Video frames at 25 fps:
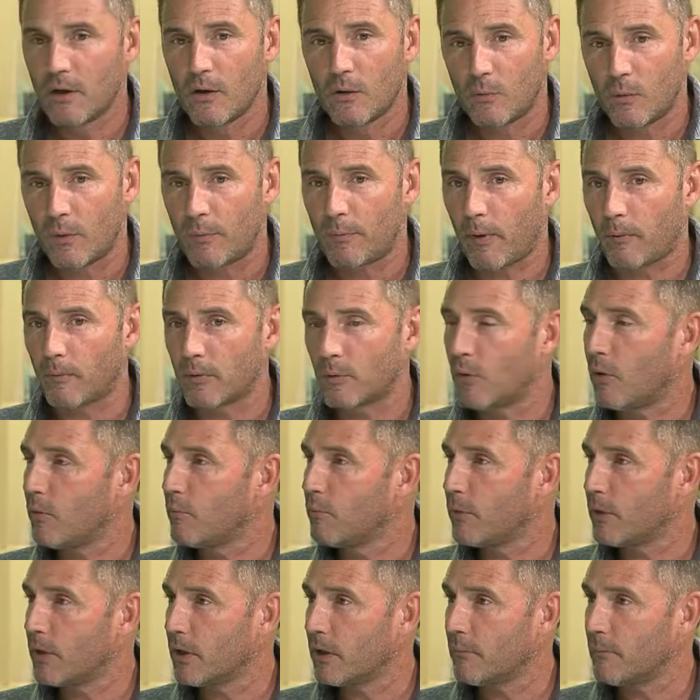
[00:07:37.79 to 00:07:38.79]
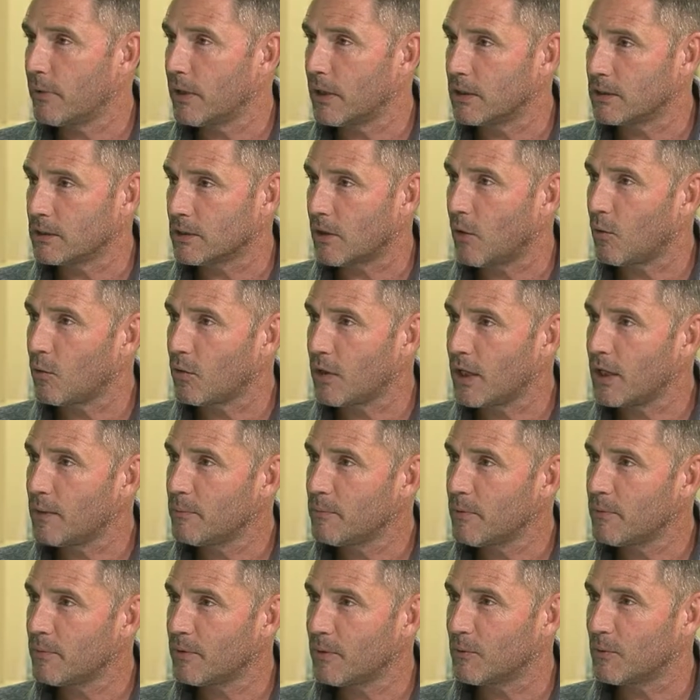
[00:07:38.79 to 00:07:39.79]
We probably won't put him in as
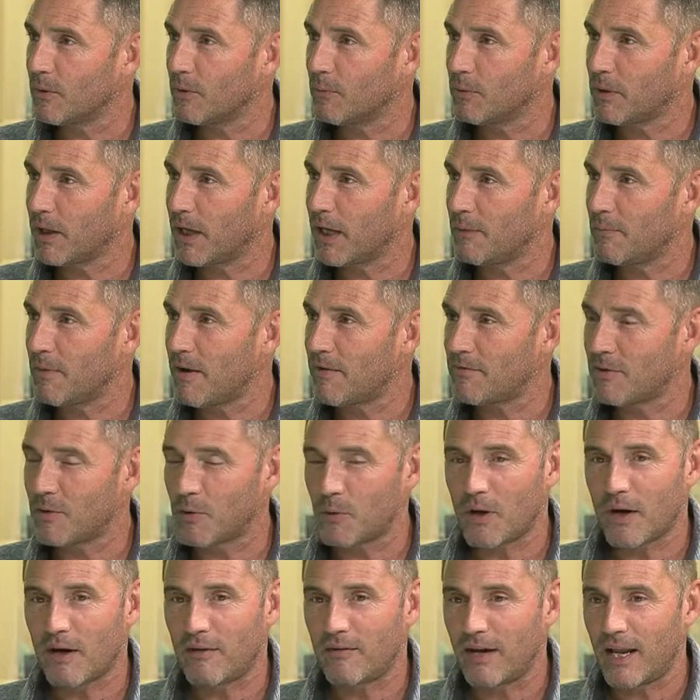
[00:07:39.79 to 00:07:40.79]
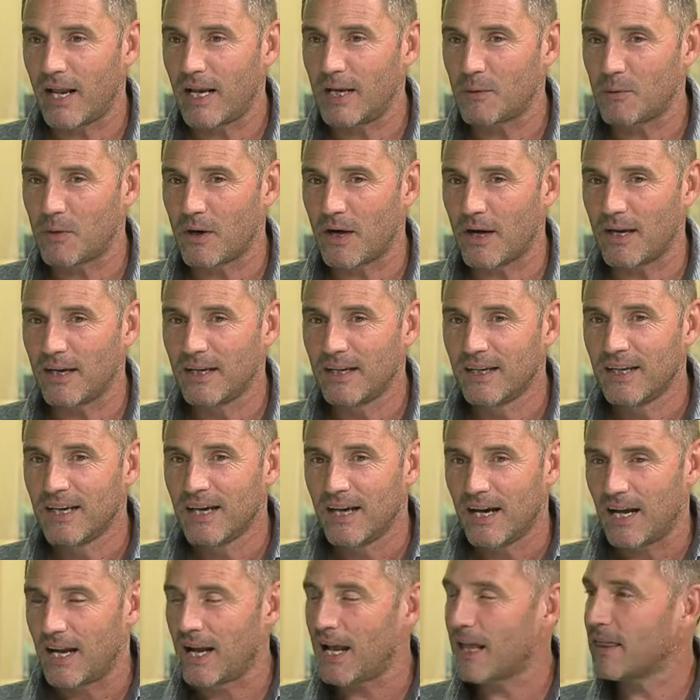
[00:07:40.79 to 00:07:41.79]
goalkeeper, but we'll play him everywhere and anywhere.
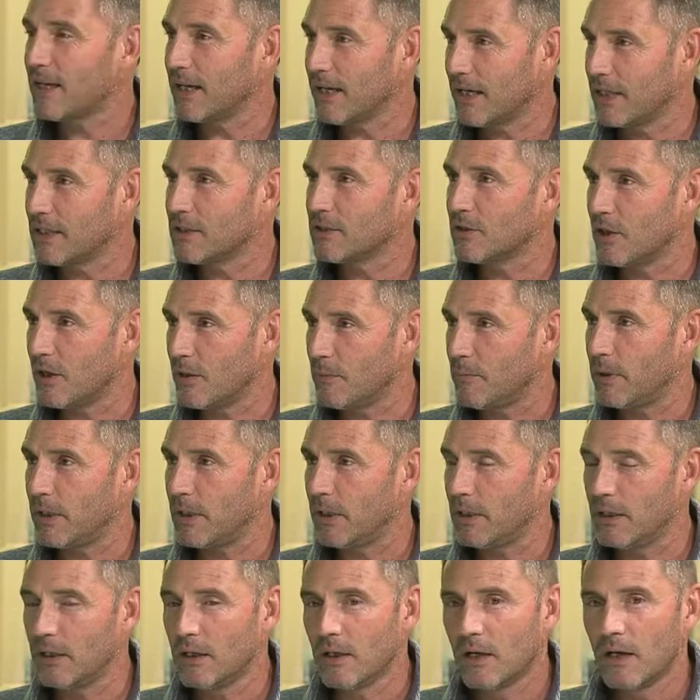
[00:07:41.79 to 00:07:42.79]
And I think he's going to be,